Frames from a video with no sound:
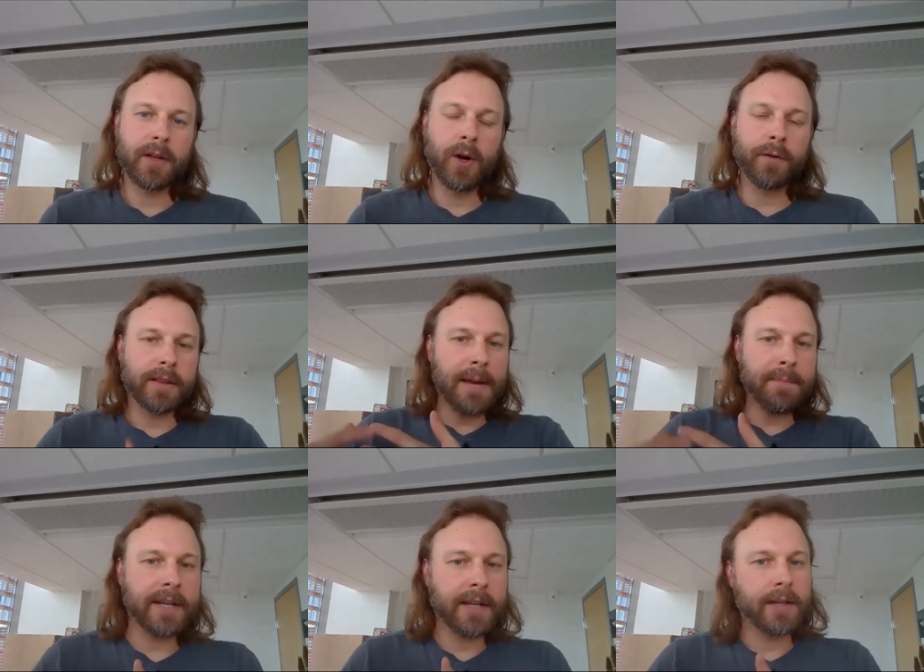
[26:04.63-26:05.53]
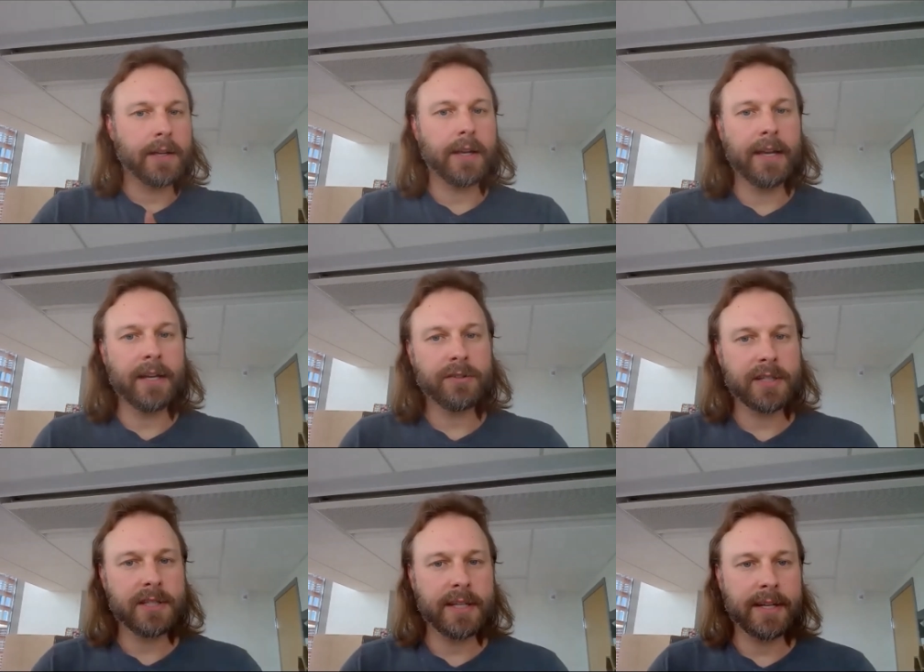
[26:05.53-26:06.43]
overlapping
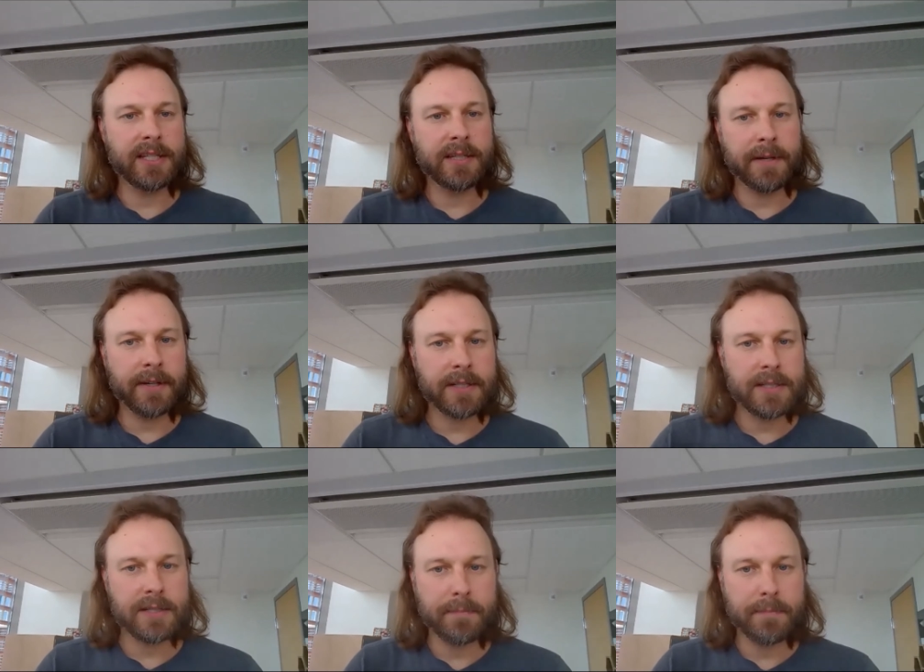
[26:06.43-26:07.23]
interest and experience,